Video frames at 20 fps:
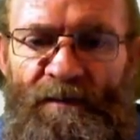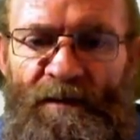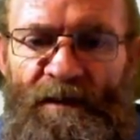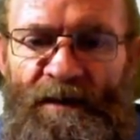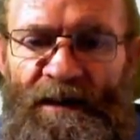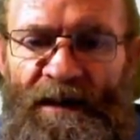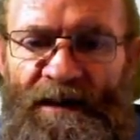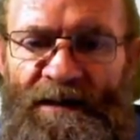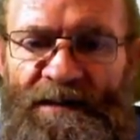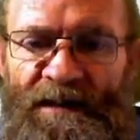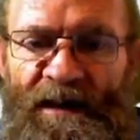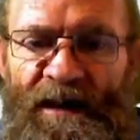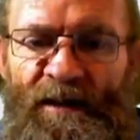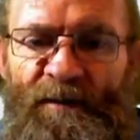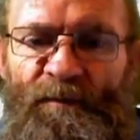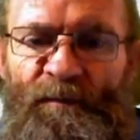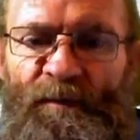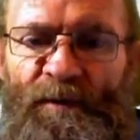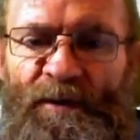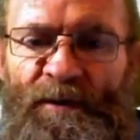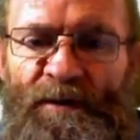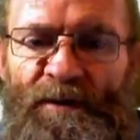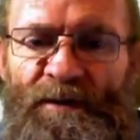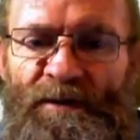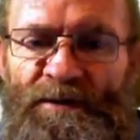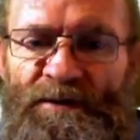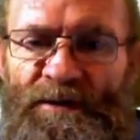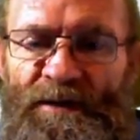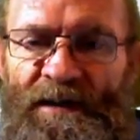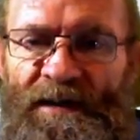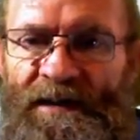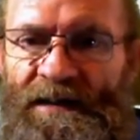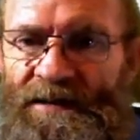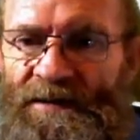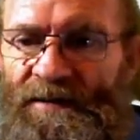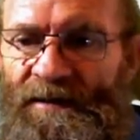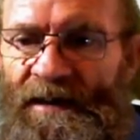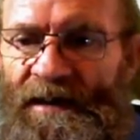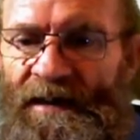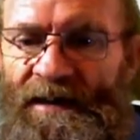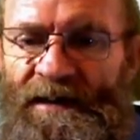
thanks again for joining us today